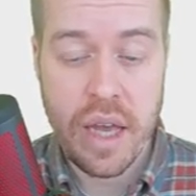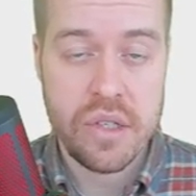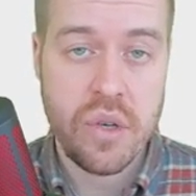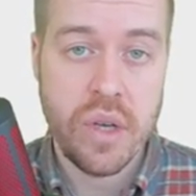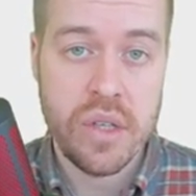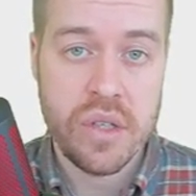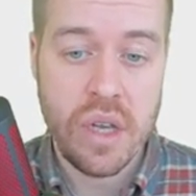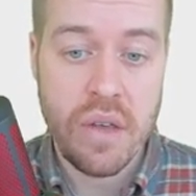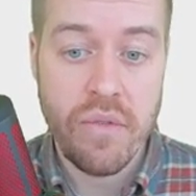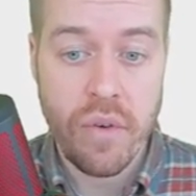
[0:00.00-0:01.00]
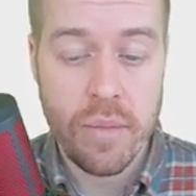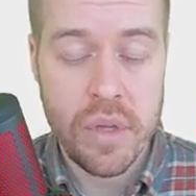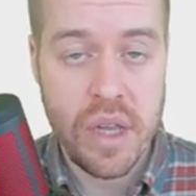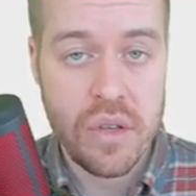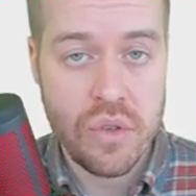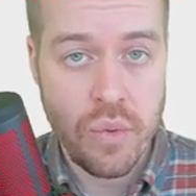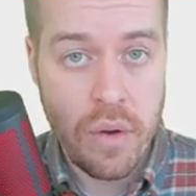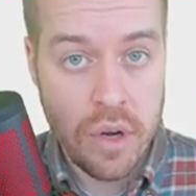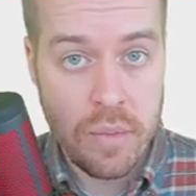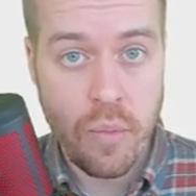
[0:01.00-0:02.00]
as you can see from the
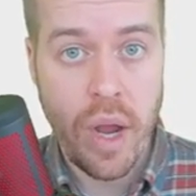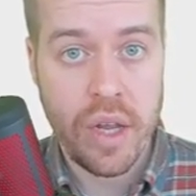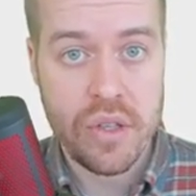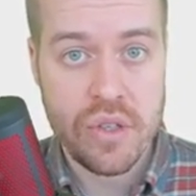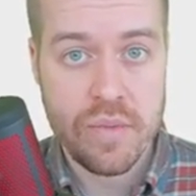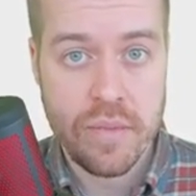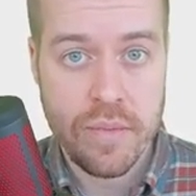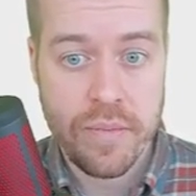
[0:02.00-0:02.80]
surrounding brackets.